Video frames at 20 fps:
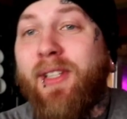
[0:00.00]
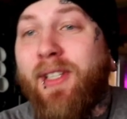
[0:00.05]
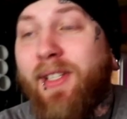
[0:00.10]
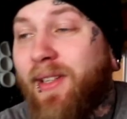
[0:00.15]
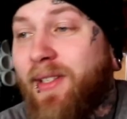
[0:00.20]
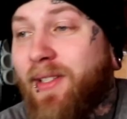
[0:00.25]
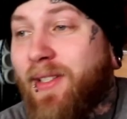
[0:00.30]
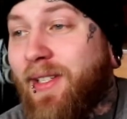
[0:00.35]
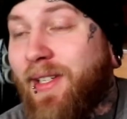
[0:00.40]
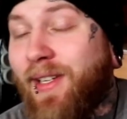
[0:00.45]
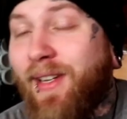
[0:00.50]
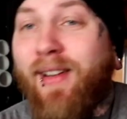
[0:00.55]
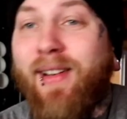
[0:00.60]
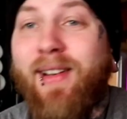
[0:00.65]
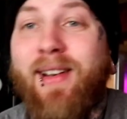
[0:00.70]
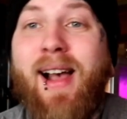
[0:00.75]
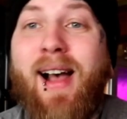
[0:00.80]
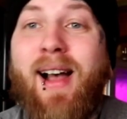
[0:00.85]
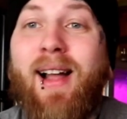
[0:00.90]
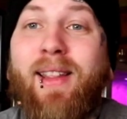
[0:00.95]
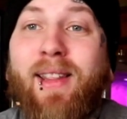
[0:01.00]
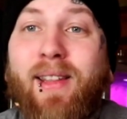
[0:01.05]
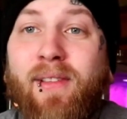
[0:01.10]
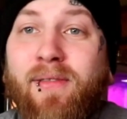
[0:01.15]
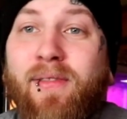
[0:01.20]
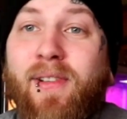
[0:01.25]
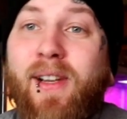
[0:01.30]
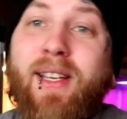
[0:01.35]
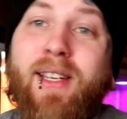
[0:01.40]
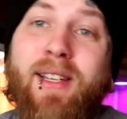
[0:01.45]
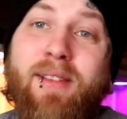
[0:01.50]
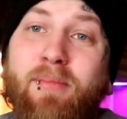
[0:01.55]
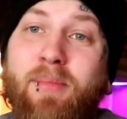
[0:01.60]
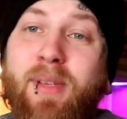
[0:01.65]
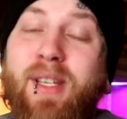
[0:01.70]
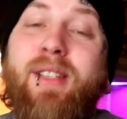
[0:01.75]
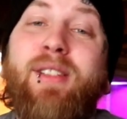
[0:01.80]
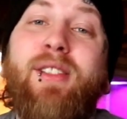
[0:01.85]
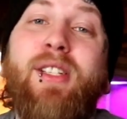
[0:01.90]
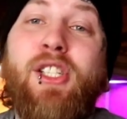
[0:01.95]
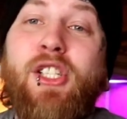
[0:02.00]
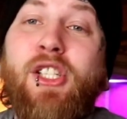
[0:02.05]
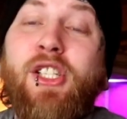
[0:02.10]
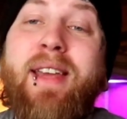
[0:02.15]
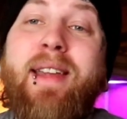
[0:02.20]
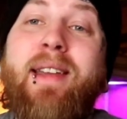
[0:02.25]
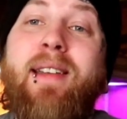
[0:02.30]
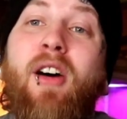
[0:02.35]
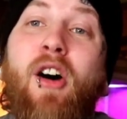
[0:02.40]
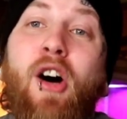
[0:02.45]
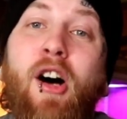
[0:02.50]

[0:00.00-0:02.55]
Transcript: is you're not the fucking piece of shit,